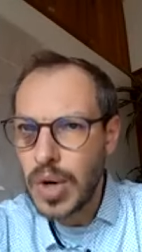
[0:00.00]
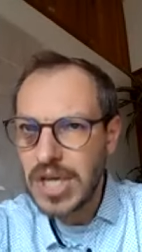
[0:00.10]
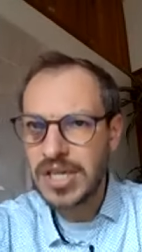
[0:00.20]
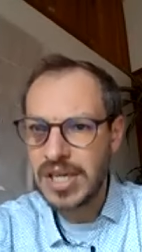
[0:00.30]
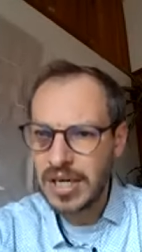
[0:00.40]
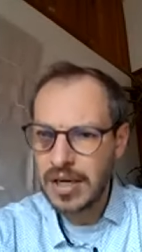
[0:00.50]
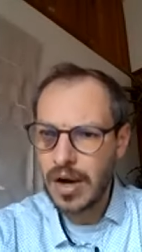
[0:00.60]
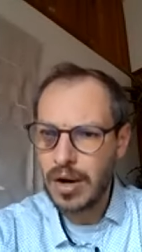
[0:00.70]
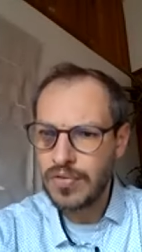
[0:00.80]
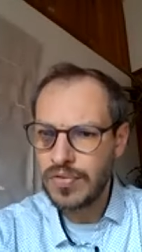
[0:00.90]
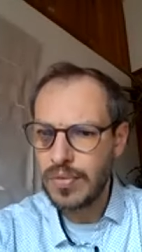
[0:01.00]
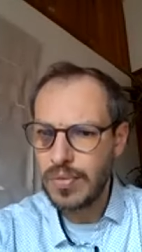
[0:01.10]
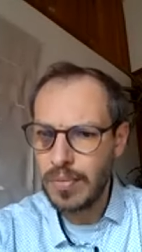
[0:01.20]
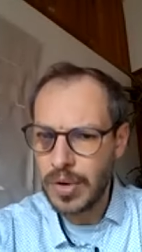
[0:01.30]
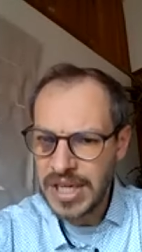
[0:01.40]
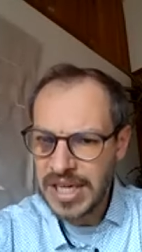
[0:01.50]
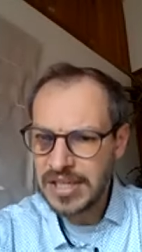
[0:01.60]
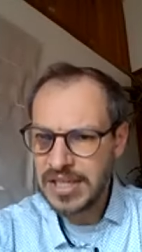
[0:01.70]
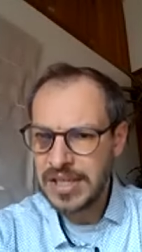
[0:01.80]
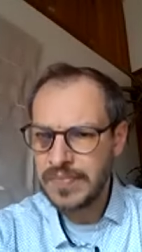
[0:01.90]
questioning of
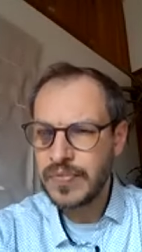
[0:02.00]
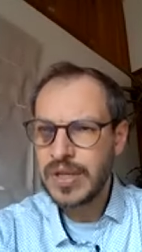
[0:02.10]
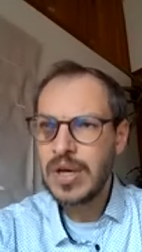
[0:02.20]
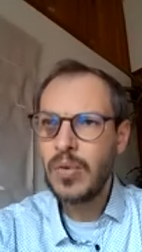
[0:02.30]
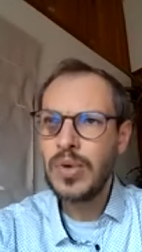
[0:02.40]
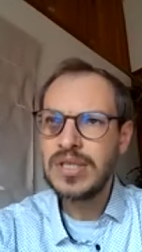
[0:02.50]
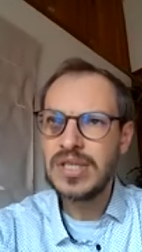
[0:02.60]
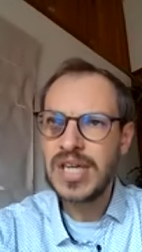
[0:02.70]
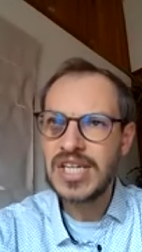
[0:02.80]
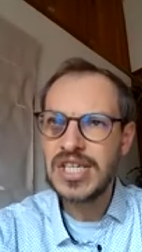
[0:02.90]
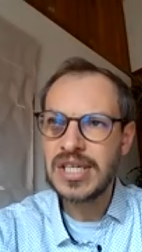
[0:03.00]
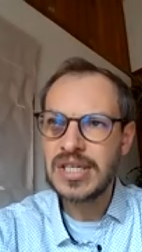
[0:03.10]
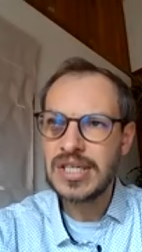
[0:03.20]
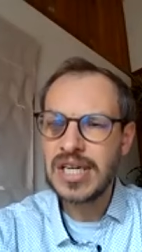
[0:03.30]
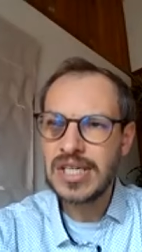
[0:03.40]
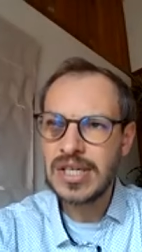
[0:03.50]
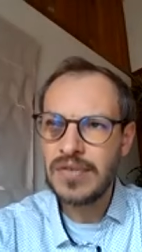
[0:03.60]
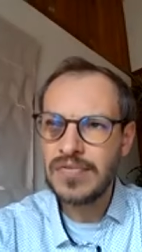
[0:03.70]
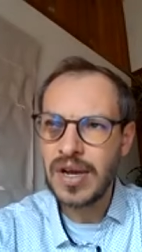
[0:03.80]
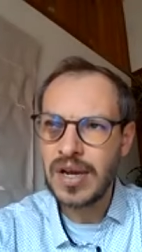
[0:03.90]
modernity, with the challenging, challenging
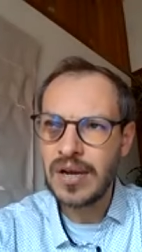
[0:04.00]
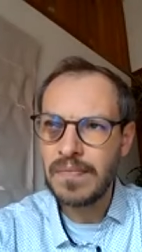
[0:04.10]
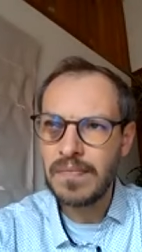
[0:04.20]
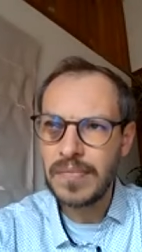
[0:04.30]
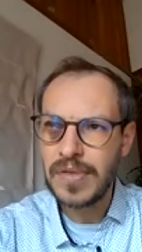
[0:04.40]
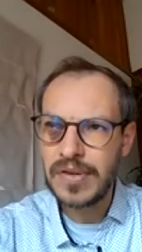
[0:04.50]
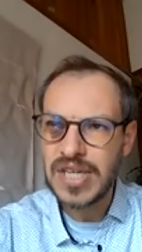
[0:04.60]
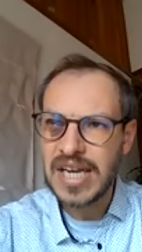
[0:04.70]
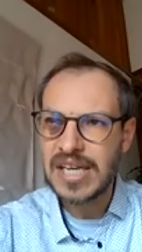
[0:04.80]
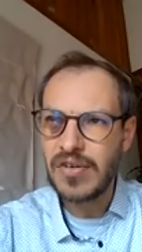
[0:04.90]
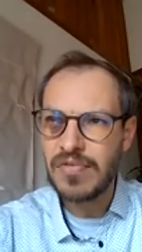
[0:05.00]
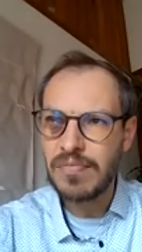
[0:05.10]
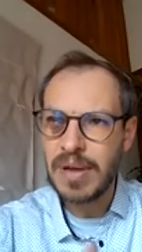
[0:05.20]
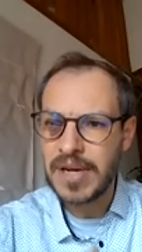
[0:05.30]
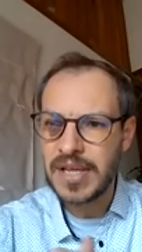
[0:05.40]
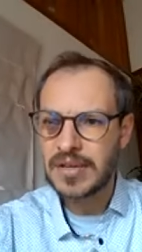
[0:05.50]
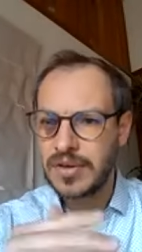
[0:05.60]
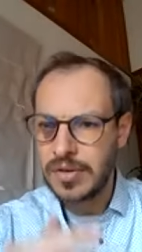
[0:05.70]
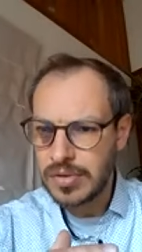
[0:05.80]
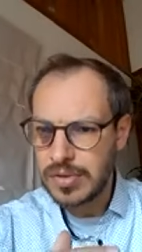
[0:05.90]
of the, this idea of permanent
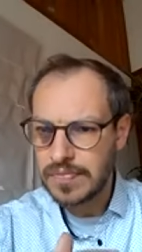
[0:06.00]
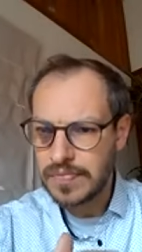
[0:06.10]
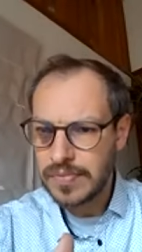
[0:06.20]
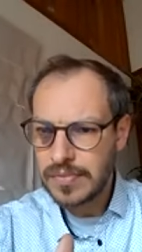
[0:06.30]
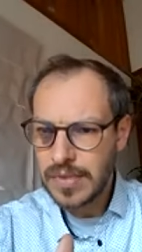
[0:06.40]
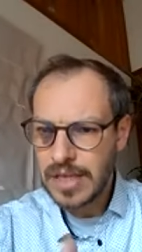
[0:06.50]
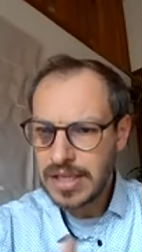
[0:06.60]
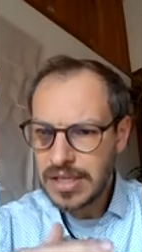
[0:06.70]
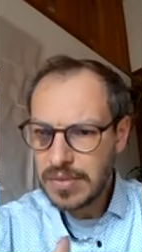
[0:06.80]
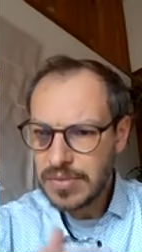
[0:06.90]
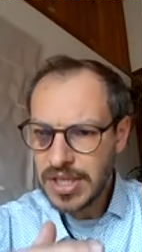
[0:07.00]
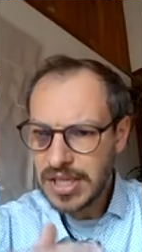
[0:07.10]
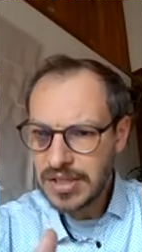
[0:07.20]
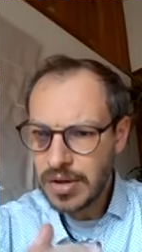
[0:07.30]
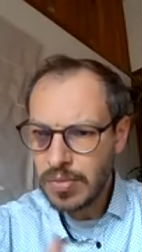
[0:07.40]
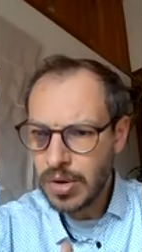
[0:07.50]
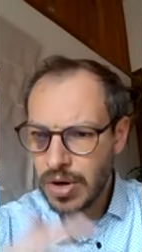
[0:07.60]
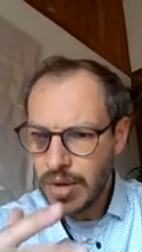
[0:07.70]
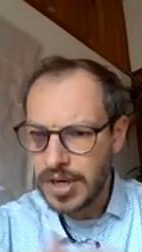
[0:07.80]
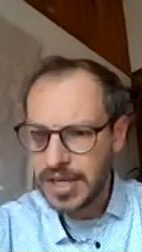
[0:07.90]
growth. This is something that's now more
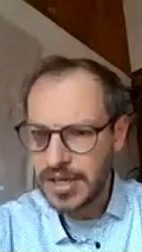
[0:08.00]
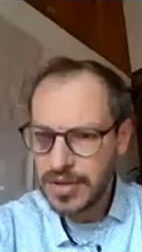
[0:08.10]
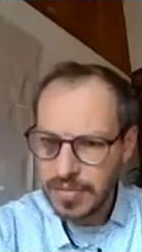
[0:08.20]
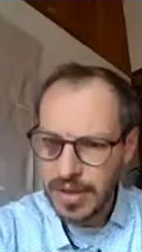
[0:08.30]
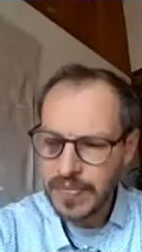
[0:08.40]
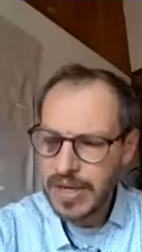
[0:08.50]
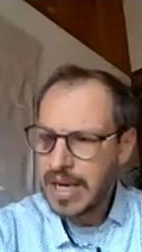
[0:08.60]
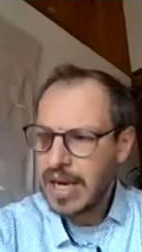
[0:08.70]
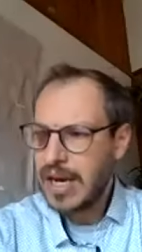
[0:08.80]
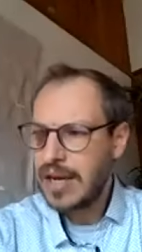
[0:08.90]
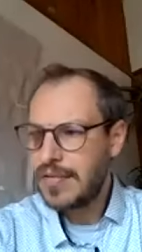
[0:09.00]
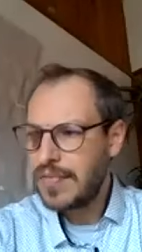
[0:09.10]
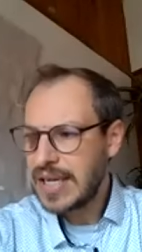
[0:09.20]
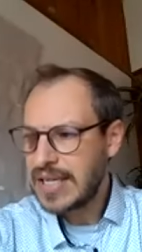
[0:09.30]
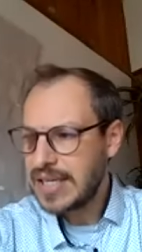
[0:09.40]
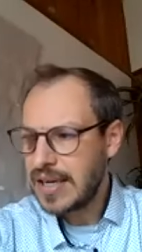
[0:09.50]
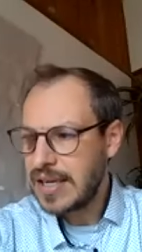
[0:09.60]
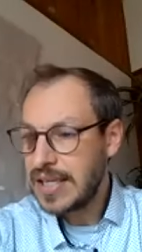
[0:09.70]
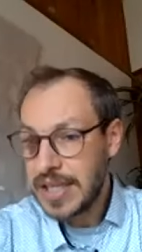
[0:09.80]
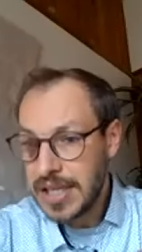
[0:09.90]
common in Europe. Uh, the fact that
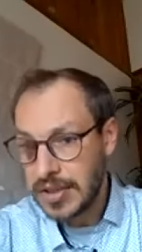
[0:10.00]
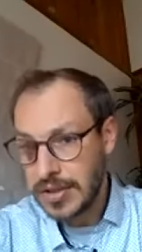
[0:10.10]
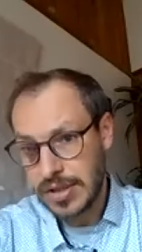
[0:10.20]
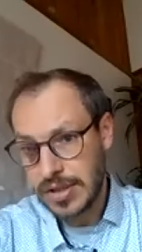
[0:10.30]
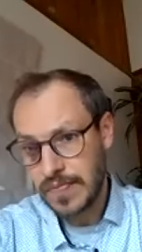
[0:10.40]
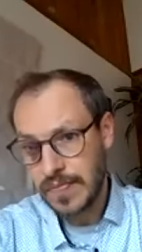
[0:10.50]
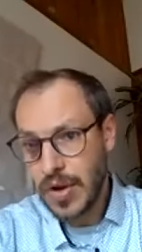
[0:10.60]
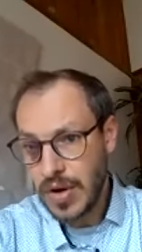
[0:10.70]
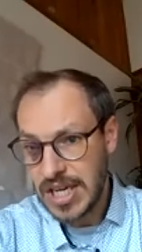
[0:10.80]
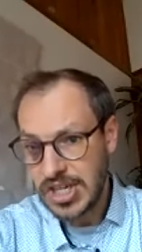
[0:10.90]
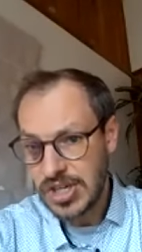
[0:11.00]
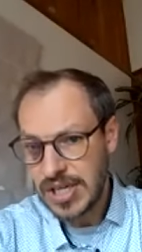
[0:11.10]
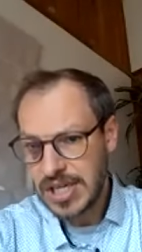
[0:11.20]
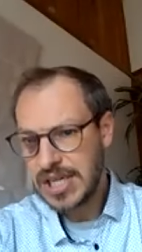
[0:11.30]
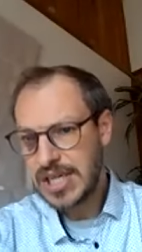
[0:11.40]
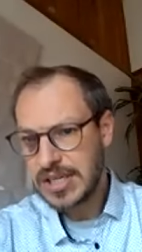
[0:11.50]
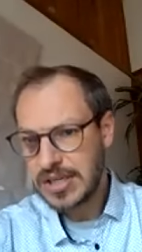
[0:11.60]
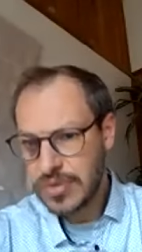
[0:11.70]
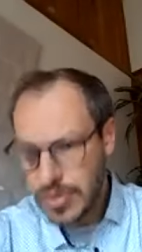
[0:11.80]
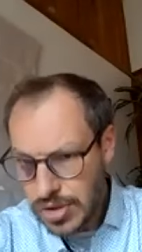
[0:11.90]
uh, indigenous knowledge
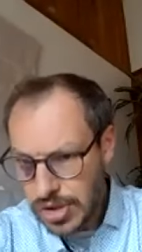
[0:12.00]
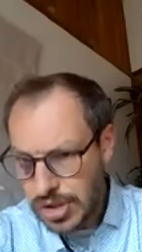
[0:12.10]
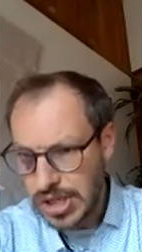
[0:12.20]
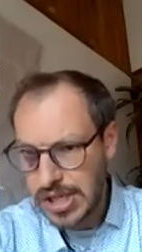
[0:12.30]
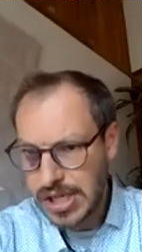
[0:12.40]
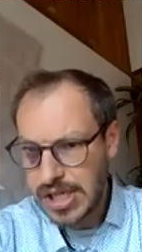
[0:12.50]
is crucial